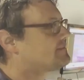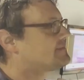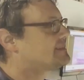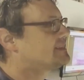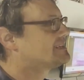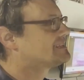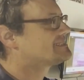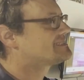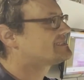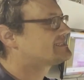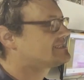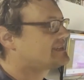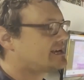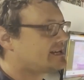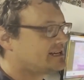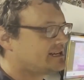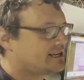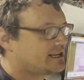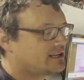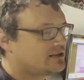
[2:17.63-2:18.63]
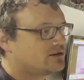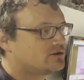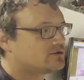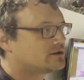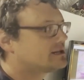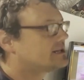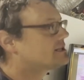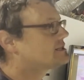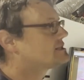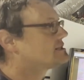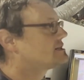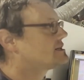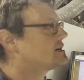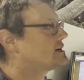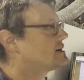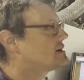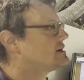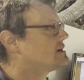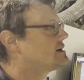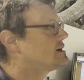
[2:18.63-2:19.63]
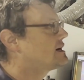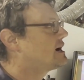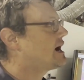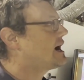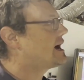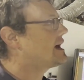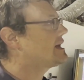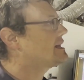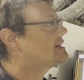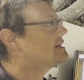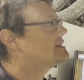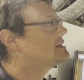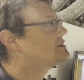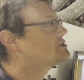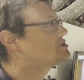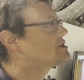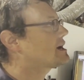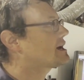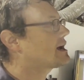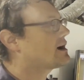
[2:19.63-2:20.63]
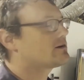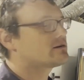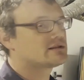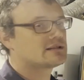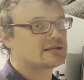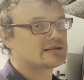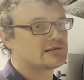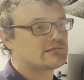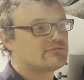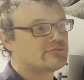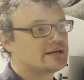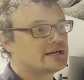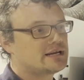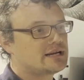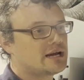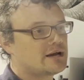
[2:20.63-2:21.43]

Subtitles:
The sending unit, I need to check out a little bit.